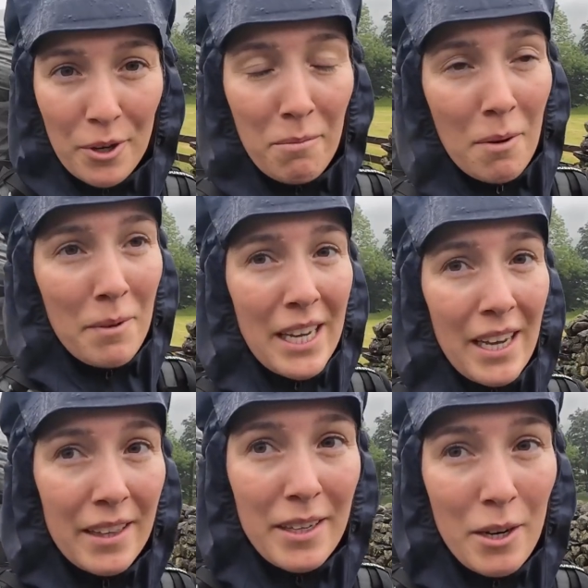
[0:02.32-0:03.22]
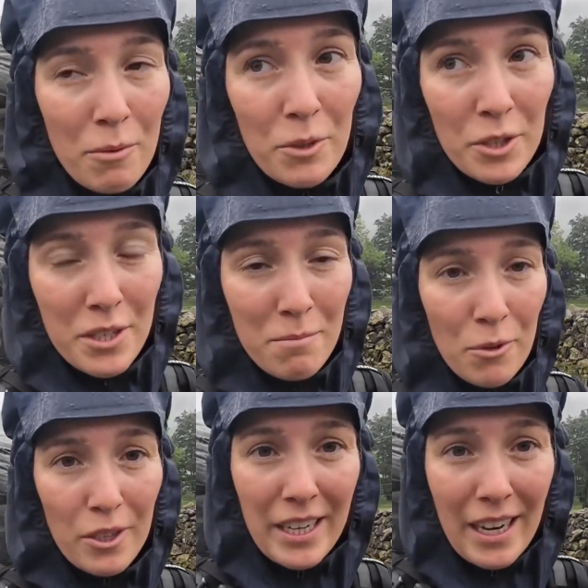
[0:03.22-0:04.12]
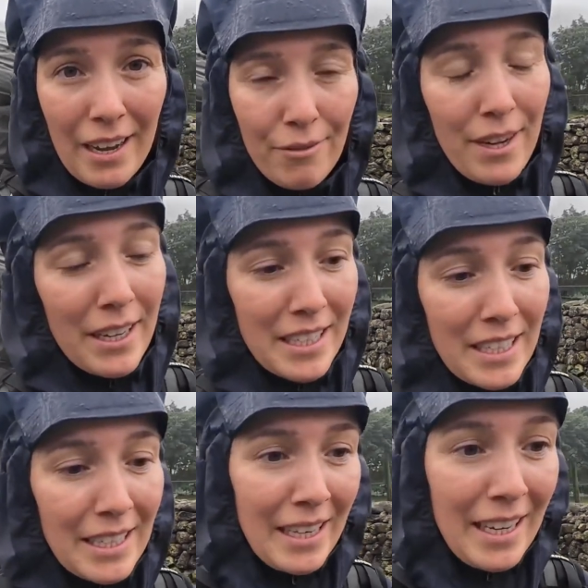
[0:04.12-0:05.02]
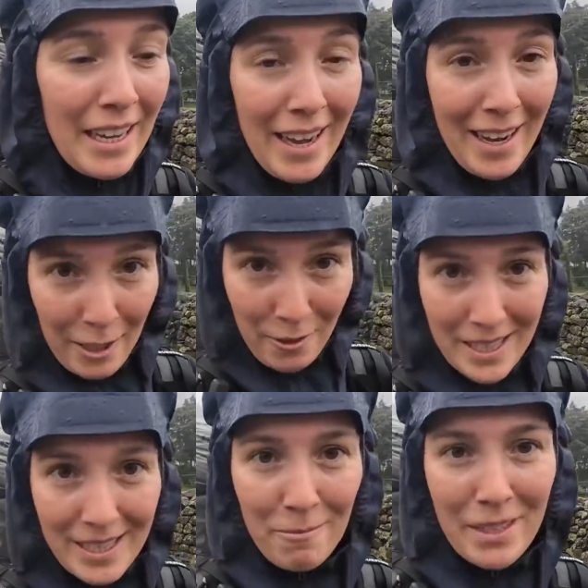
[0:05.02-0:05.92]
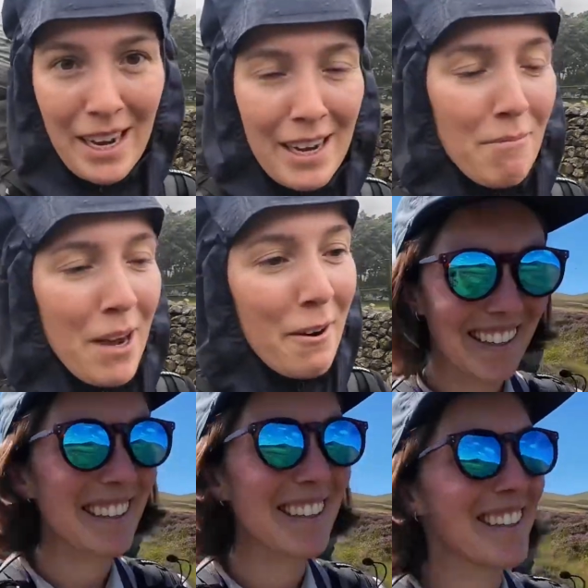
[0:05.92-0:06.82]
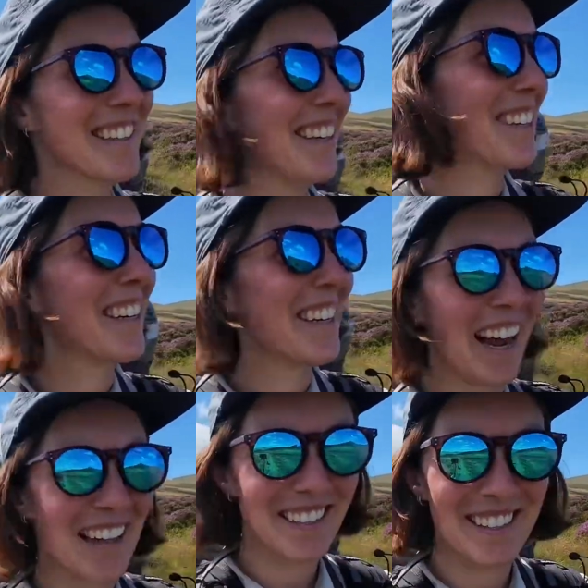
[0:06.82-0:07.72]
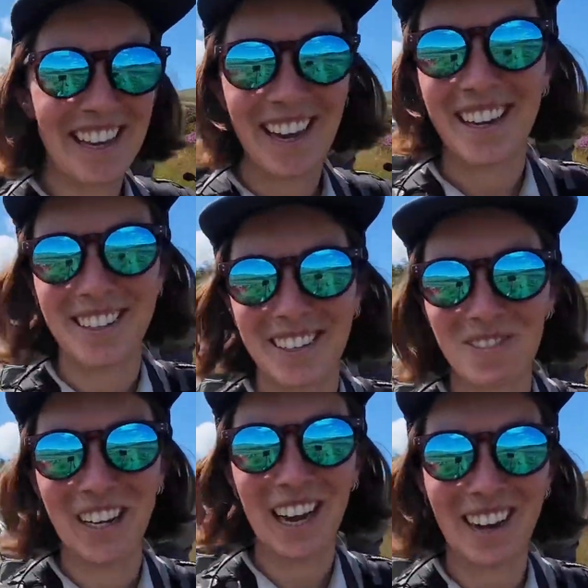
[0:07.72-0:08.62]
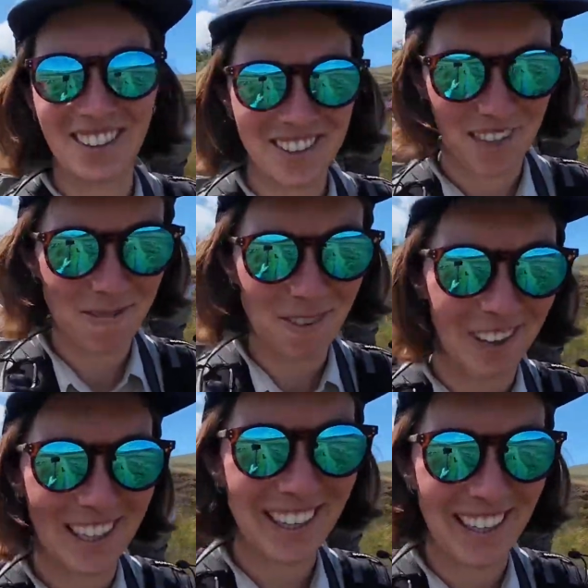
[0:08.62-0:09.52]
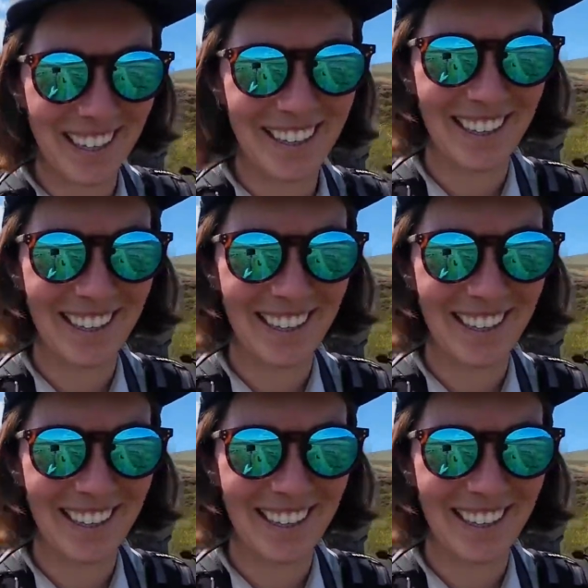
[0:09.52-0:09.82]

Probably the worst morning I've had in quite some time. This is such a nice day to be out walking.